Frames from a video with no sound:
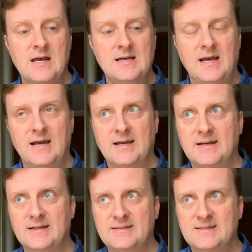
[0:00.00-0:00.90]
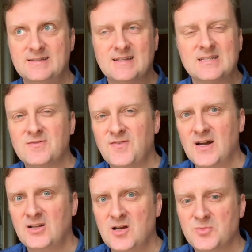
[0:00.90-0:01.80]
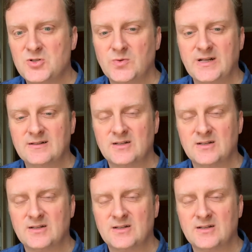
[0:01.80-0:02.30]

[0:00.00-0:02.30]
Uh, there's a fine line between a